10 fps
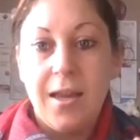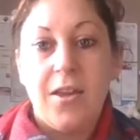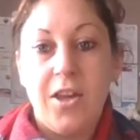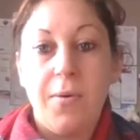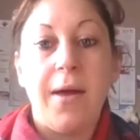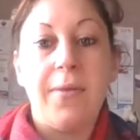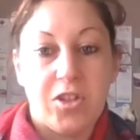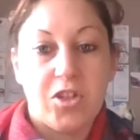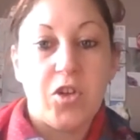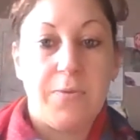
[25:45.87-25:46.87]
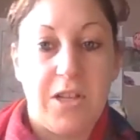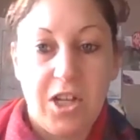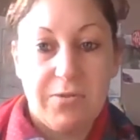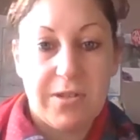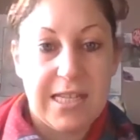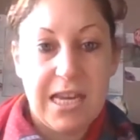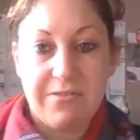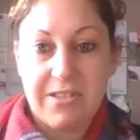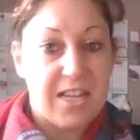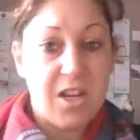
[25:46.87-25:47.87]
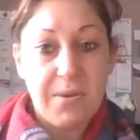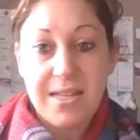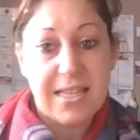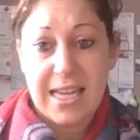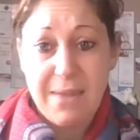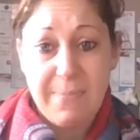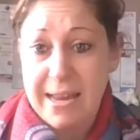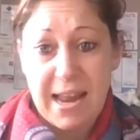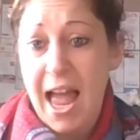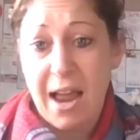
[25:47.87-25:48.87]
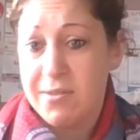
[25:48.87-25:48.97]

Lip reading: You had the joy when you received it. You don't need to keep it now.